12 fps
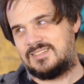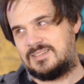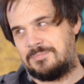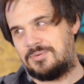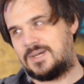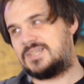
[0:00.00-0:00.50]

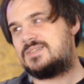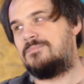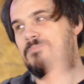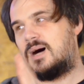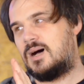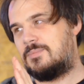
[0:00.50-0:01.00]
depressed a
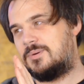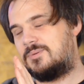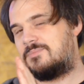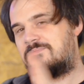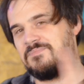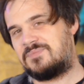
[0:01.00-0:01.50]

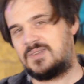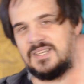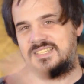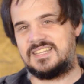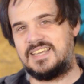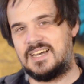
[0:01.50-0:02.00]
marble
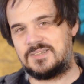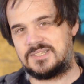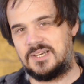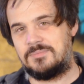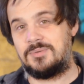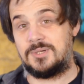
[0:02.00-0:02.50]
into the
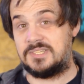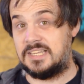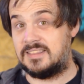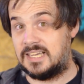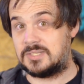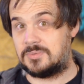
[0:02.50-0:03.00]
outside and pushed
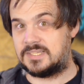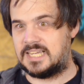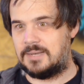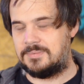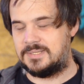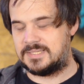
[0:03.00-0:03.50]
it. That's what's
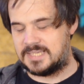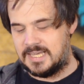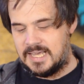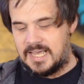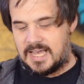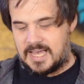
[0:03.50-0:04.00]
happened.
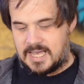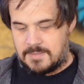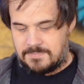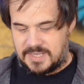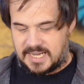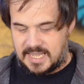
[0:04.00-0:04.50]

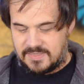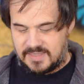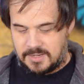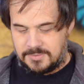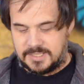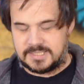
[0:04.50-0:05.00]
But again,
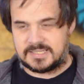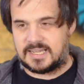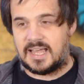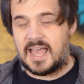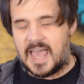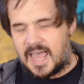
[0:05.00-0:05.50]
that was
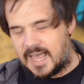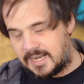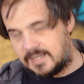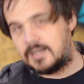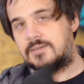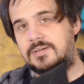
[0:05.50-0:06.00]

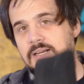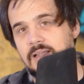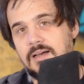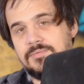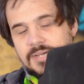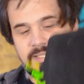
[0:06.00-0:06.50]
any other
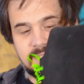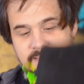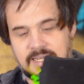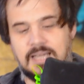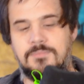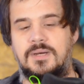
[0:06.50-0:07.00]
glove. I
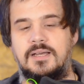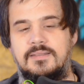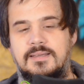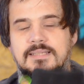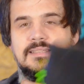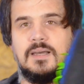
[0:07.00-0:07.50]
stand by
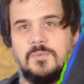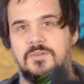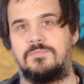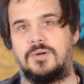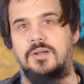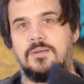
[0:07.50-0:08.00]
this. That would
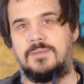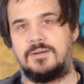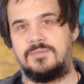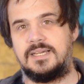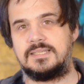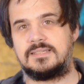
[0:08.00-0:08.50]
have broken my
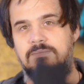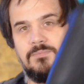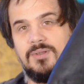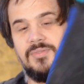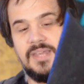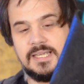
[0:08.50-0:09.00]
wrist,
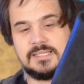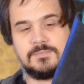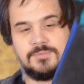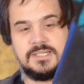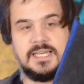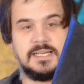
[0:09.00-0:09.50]
but this
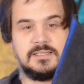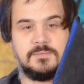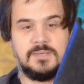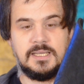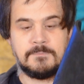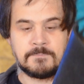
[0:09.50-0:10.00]
protected
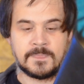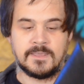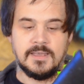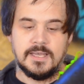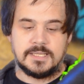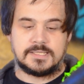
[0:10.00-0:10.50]
me.
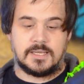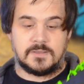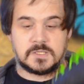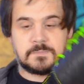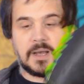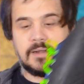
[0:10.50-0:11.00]
So the
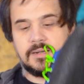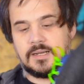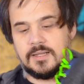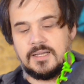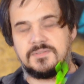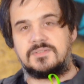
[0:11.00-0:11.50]
sparring
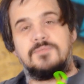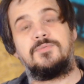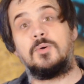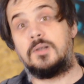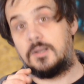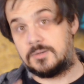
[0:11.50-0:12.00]
gloves
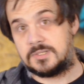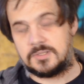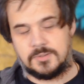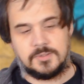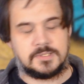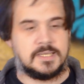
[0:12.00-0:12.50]
for
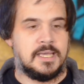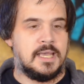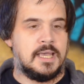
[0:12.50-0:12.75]
longsword,